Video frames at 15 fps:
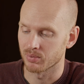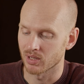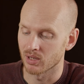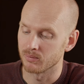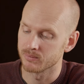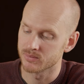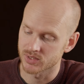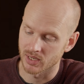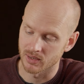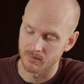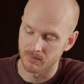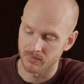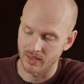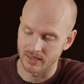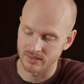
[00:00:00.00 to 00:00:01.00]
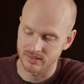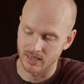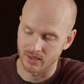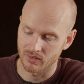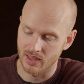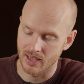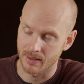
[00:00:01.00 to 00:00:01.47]
you. So that's
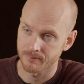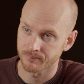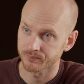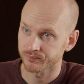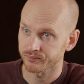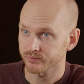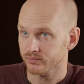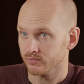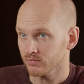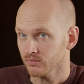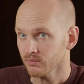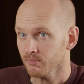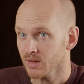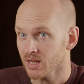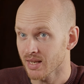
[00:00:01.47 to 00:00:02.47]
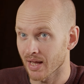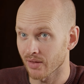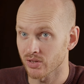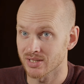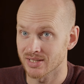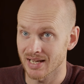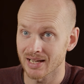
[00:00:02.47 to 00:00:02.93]
now there. Now
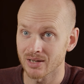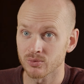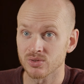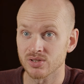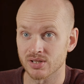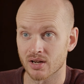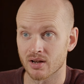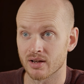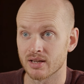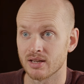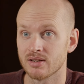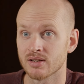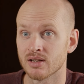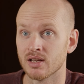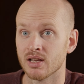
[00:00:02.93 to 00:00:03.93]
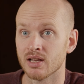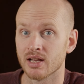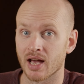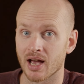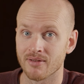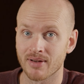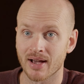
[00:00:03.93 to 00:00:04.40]
the downside
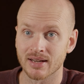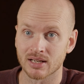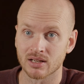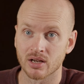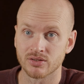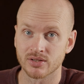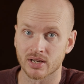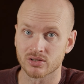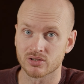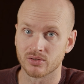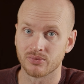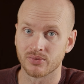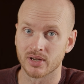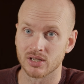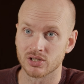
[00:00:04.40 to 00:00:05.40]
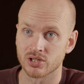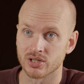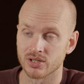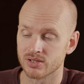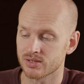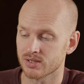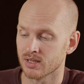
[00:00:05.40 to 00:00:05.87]
of adding those extra
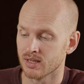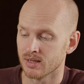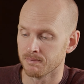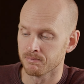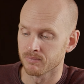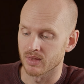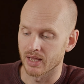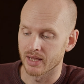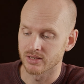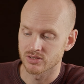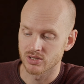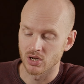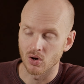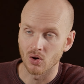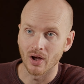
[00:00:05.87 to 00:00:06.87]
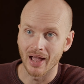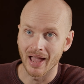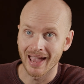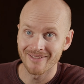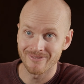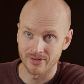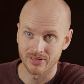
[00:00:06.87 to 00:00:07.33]
features is that
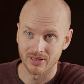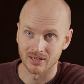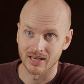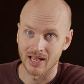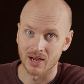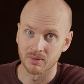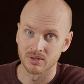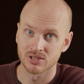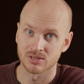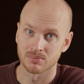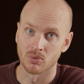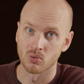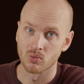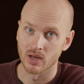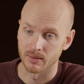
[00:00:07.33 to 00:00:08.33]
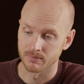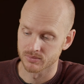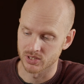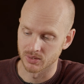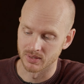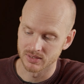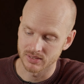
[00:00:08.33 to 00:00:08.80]
everything now is smaller.
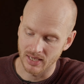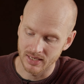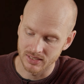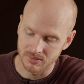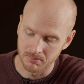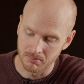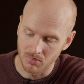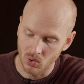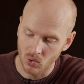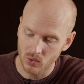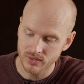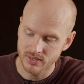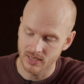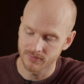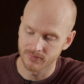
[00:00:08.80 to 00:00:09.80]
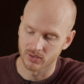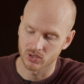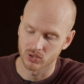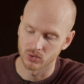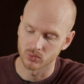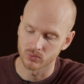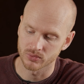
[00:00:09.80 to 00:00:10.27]
So it's more
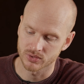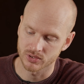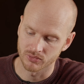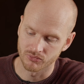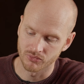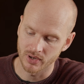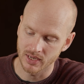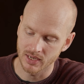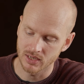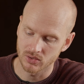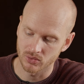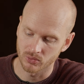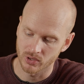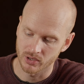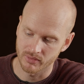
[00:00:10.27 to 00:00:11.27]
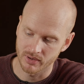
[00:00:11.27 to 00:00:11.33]
difficult to read all your